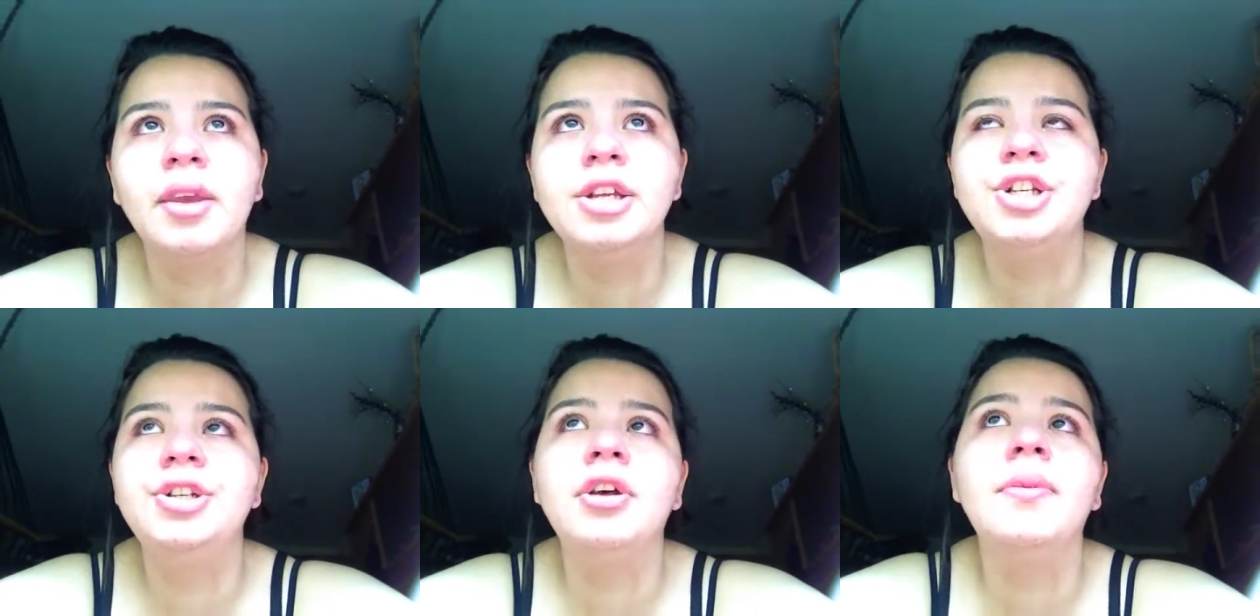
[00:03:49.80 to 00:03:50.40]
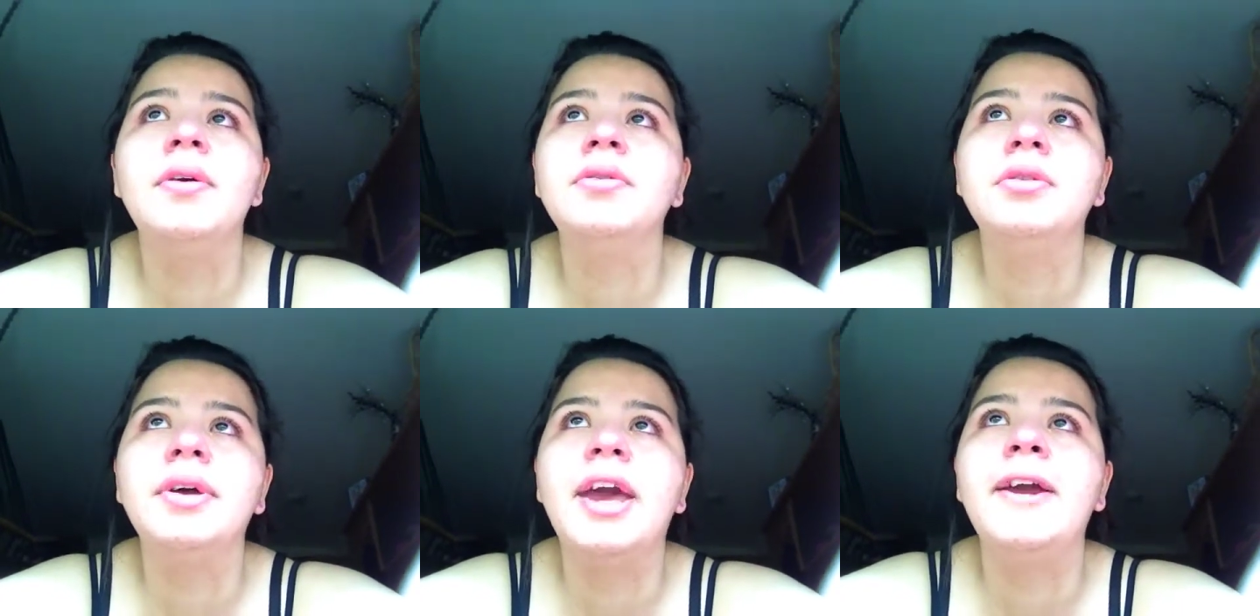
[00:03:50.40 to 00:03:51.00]
And she told me it was
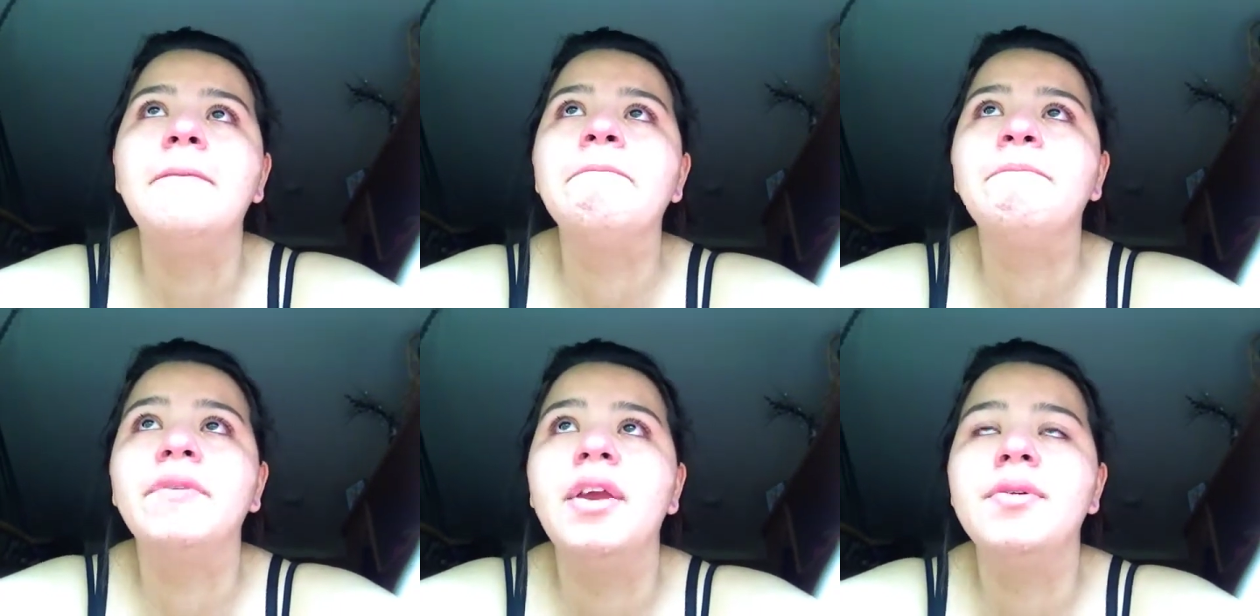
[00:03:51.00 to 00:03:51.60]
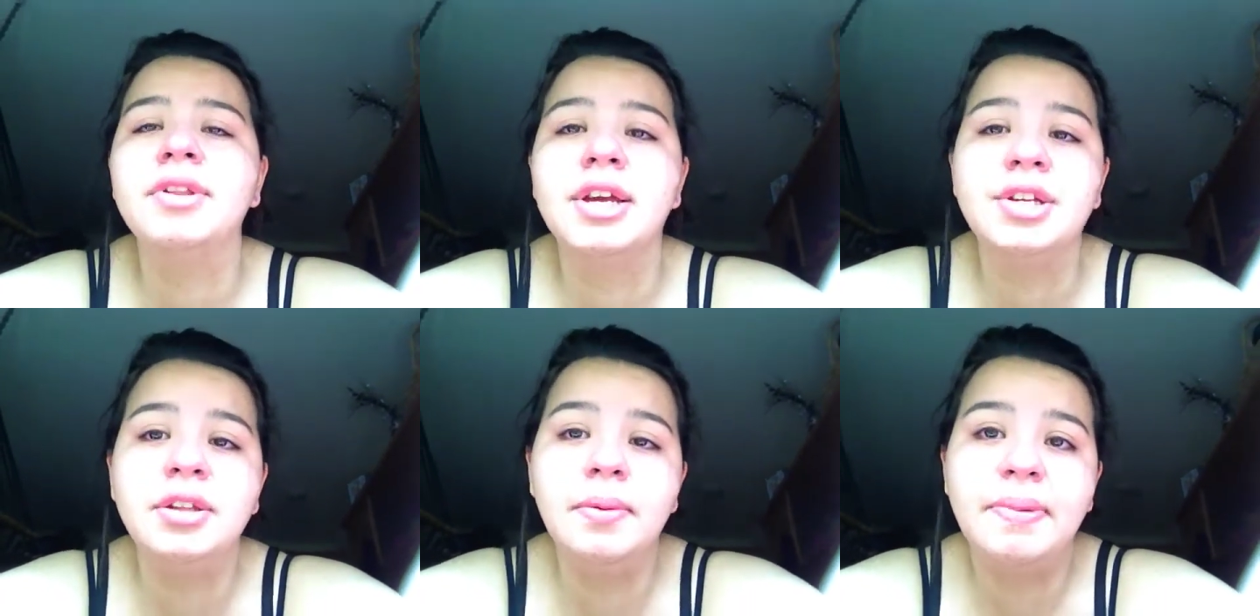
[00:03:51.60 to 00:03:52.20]
okay. It was
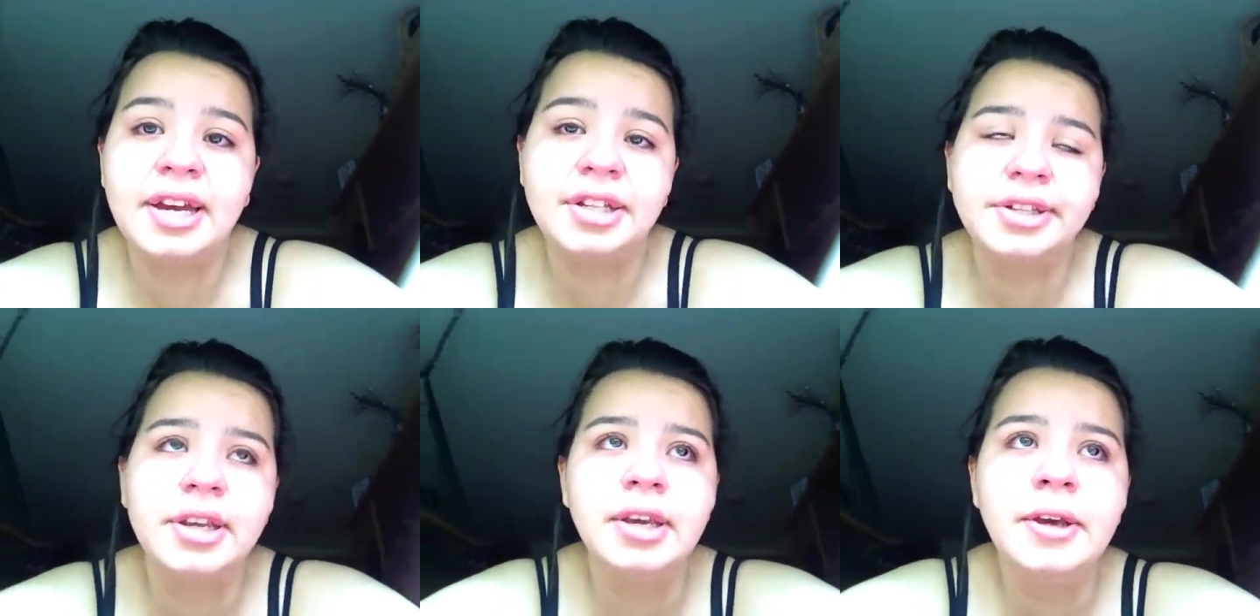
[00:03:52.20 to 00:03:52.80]
actually best.